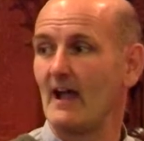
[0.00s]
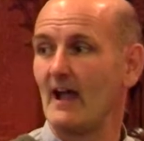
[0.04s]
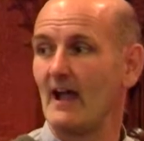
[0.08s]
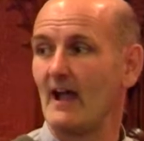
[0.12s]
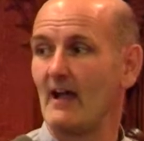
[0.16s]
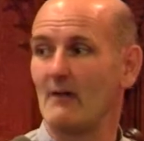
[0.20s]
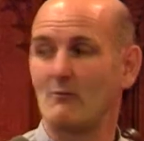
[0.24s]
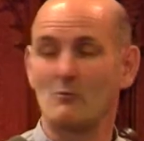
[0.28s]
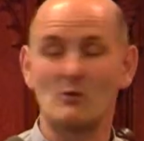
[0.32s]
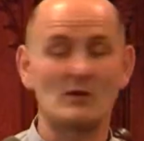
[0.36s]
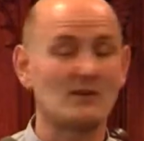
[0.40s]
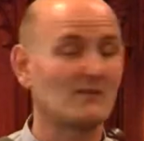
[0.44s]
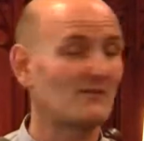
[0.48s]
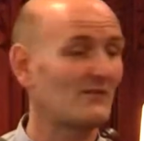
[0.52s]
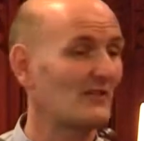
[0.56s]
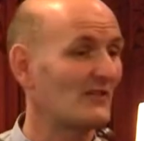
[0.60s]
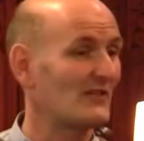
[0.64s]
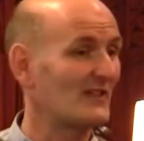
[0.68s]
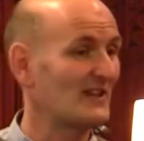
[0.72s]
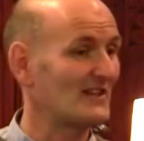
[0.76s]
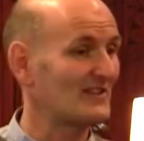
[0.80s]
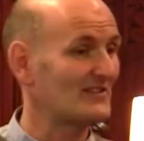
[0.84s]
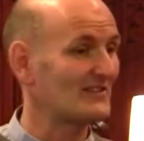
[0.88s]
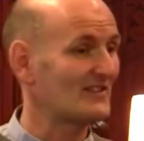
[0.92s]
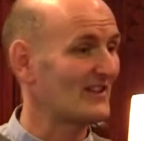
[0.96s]
Uh, one of the
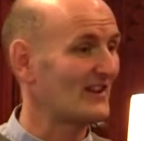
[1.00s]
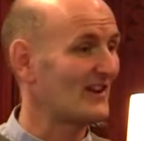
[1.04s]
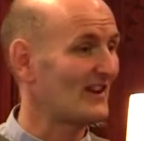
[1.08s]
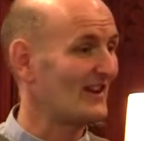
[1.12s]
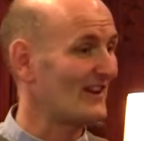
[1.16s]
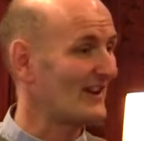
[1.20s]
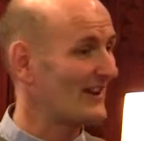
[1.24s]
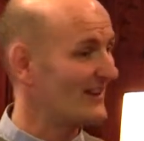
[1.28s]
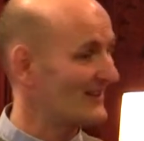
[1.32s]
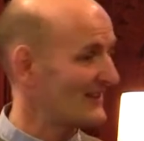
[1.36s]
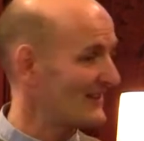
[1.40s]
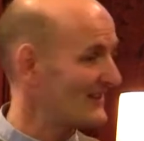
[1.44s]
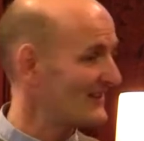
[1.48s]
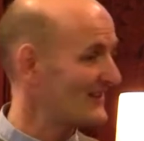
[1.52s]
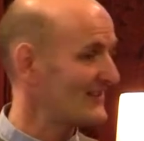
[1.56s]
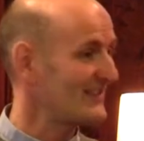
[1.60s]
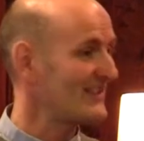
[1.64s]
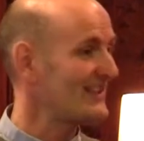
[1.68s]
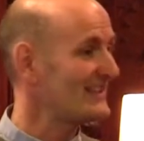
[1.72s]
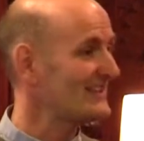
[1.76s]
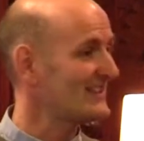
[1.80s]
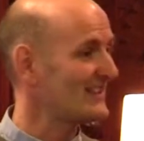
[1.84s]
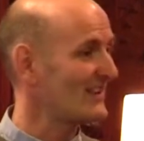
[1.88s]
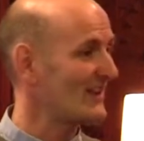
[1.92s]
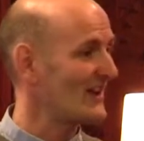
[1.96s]
things that, another
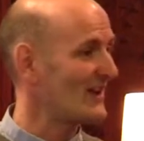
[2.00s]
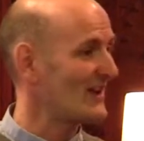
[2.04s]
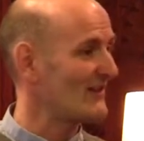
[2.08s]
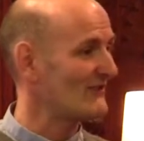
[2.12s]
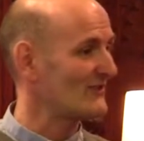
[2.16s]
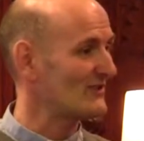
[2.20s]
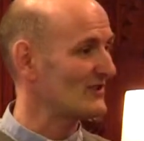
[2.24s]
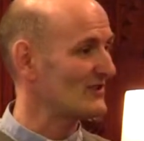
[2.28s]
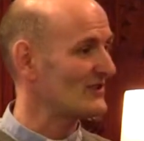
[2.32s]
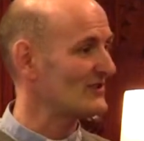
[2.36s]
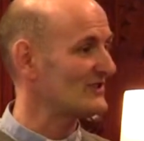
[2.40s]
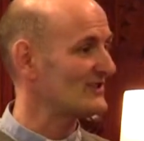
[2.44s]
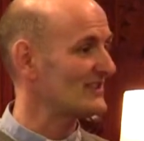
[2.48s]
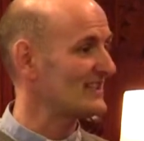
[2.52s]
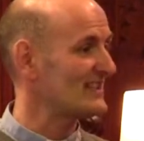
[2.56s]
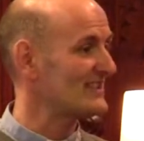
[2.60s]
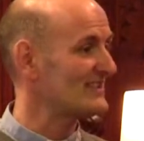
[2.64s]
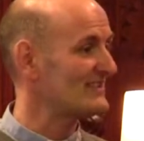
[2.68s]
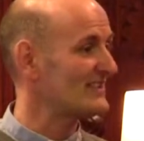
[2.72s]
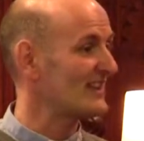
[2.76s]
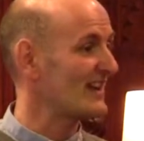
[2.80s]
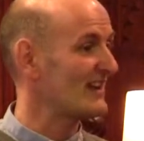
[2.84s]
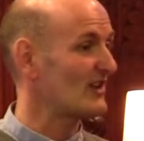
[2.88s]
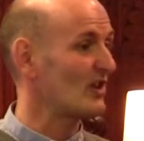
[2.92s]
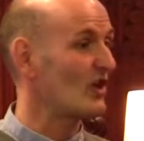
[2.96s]
thing that I have learned
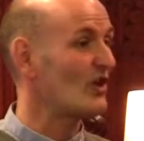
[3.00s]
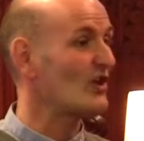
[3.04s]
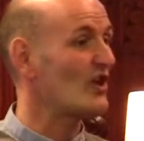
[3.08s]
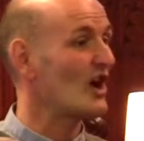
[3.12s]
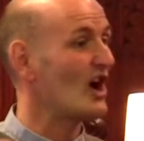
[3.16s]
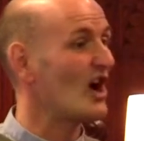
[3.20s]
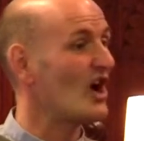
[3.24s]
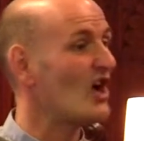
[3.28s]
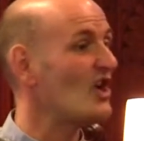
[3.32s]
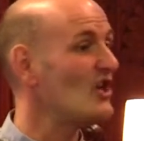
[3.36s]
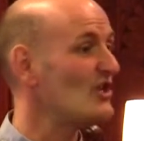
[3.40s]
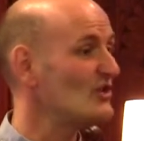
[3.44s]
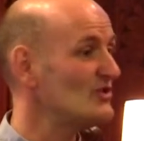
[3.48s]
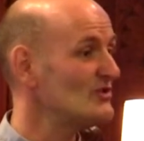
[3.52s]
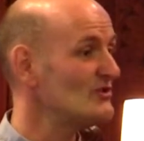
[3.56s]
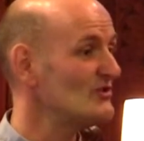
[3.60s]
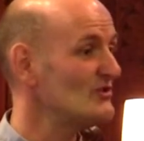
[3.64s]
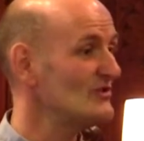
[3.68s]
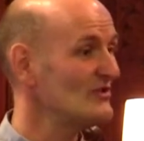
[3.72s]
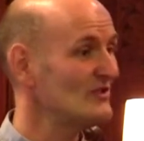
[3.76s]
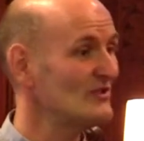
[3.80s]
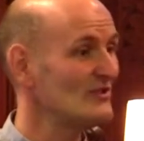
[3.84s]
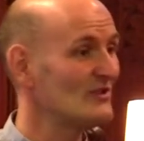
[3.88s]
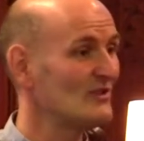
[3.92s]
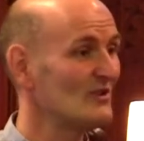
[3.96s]
is that on our
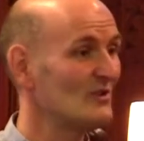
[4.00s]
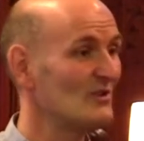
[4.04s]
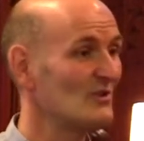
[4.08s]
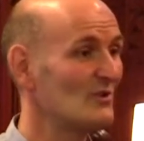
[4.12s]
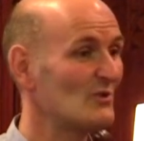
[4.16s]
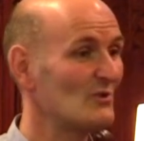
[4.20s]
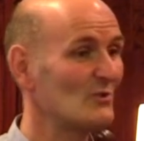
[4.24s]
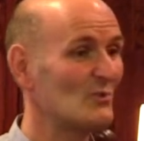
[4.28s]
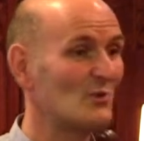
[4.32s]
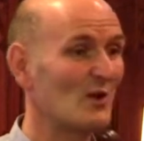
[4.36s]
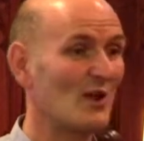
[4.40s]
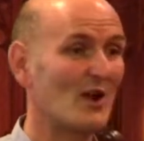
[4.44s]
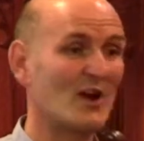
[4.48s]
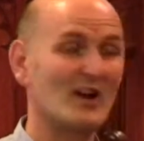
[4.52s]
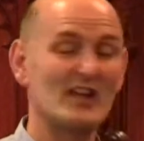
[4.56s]
own, we